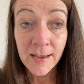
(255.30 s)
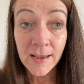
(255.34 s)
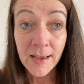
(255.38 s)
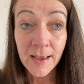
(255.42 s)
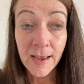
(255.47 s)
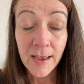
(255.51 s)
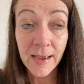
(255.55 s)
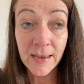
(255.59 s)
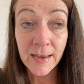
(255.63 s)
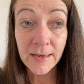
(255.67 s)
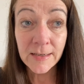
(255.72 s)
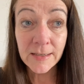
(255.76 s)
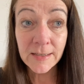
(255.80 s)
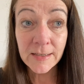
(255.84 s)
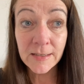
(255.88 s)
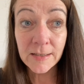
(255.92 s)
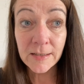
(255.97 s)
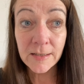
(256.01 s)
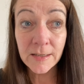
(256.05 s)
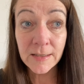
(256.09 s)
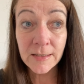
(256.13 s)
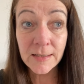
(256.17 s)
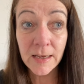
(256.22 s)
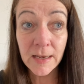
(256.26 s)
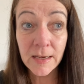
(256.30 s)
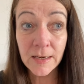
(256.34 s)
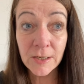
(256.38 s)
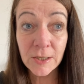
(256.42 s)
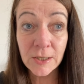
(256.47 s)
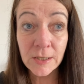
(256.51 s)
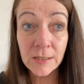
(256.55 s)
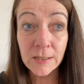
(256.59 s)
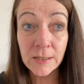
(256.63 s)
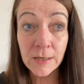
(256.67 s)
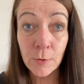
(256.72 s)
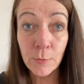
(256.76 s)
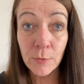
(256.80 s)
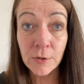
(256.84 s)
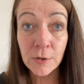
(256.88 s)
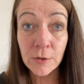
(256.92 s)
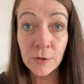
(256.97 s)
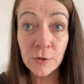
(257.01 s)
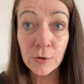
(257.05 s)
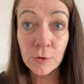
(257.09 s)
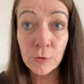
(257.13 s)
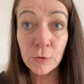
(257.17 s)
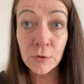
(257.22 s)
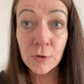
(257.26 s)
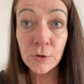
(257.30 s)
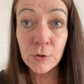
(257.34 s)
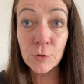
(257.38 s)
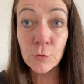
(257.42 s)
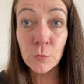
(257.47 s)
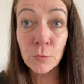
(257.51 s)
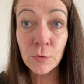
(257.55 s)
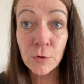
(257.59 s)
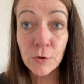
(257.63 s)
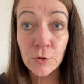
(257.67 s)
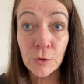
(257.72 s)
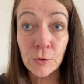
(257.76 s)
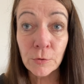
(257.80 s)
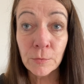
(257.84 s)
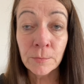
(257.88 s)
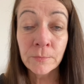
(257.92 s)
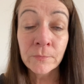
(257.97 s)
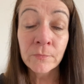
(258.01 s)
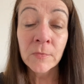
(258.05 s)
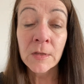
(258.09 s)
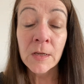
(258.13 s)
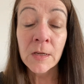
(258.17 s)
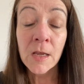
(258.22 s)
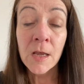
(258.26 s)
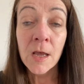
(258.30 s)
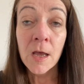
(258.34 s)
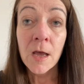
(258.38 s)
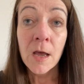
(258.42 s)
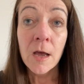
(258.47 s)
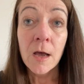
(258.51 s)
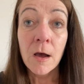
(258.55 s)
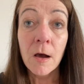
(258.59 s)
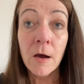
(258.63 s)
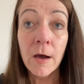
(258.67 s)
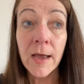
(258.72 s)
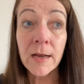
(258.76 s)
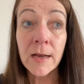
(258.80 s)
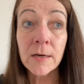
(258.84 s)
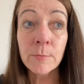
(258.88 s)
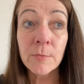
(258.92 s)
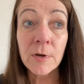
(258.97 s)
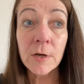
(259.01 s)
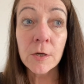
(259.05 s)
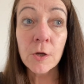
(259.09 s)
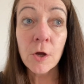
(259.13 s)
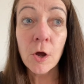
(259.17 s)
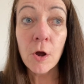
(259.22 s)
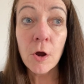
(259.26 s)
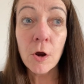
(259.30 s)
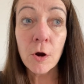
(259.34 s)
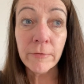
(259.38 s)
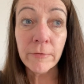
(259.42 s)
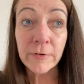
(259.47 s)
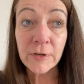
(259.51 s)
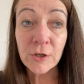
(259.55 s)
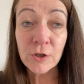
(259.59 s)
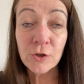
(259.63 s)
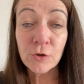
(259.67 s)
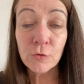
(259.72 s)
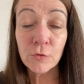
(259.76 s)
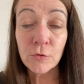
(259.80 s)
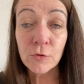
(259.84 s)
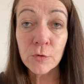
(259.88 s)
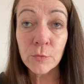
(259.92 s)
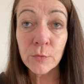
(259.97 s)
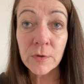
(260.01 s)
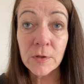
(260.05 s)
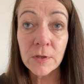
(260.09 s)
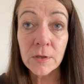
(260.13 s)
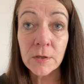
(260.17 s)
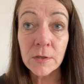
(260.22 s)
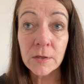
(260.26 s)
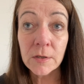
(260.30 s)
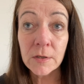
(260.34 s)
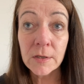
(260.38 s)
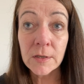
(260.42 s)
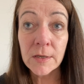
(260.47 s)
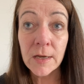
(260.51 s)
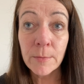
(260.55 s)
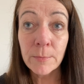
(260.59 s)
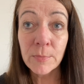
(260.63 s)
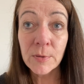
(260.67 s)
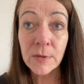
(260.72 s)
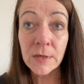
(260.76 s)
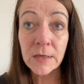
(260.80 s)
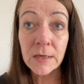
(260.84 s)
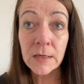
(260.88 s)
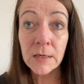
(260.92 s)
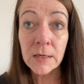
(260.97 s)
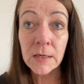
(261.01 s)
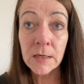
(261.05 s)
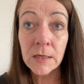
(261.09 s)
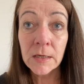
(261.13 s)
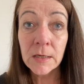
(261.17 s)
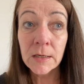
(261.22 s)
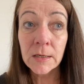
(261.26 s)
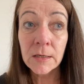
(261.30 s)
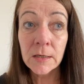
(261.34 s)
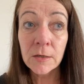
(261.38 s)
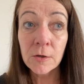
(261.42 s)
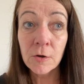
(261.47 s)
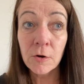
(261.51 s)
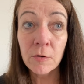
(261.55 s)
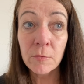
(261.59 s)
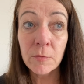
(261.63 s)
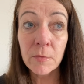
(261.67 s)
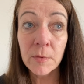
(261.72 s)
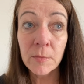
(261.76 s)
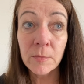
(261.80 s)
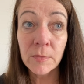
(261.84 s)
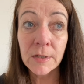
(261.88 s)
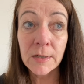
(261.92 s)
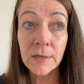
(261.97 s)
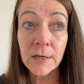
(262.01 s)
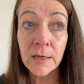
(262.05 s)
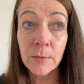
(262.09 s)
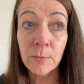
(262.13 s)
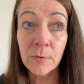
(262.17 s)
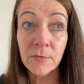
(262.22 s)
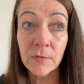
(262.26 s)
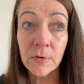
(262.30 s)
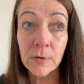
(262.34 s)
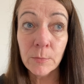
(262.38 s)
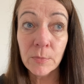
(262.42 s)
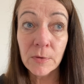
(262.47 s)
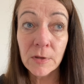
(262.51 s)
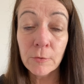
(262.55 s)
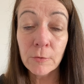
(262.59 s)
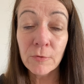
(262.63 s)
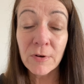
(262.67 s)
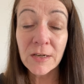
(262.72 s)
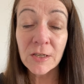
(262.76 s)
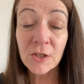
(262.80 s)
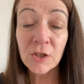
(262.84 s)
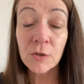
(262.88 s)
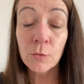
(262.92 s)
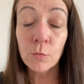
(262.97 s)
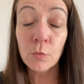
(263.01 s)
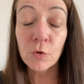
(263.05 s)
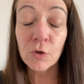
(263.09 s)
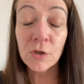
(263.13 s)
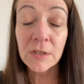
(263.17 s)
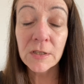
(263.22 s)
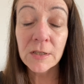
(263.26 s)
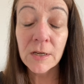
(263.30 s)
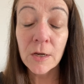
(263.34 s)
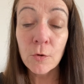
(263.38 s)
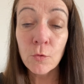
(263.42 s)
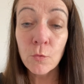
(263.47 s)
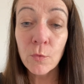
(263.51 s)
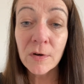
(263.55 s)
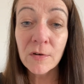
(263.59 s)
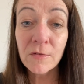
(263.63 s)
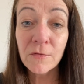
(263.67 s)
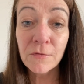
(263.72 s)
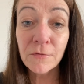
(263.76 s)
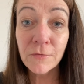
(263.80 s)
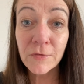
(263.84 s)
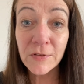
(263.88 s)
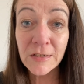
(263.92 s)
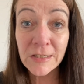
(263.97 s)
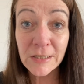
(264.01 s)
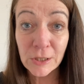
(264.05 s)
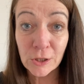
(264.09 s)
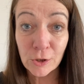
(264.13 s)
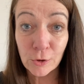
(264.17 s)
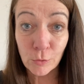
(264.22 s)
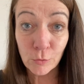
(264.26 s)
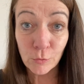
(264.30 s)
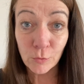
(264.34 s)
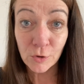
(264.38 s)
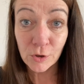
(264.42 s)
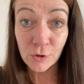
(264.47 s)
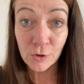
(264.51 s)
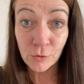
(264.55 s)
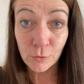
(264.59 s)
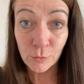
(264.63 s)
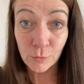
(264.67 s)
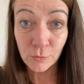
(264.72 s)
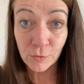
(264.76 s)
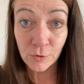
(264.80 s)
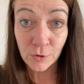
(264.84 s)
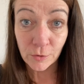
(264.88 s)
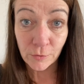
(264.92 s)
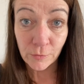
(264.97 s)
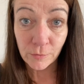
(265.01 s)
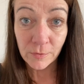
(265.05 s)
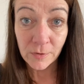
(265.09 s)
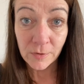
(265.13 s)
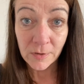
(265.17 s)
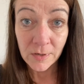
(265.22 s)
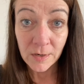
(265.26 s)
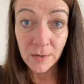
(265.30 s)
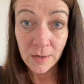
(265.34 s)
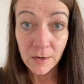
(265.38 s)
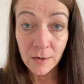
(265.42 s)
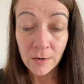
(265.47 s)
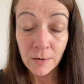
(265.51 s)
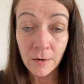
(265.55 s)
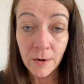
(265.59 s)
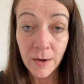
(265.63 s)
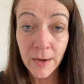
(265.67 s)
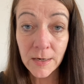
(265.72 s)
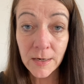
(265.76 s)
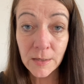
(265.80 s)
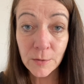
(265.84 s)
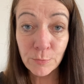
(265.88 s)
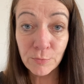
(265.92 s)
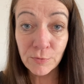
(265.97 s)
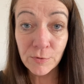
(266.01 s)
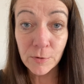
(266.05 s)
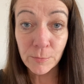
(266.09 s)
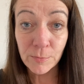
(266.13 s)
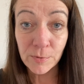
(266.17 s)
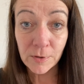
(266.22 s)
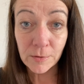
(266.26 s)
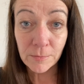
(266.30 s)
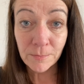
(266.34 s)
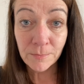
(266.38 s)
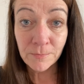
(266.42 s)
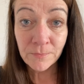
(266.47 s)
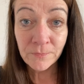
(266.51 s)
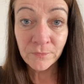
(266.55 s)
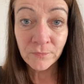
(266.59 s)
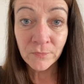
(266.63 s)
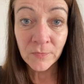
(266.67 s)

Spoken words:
And there's actually no one you can talk to. I had my car insured with a company, can't remember the name of it, but there actually was no one physical to talk to. I had a problem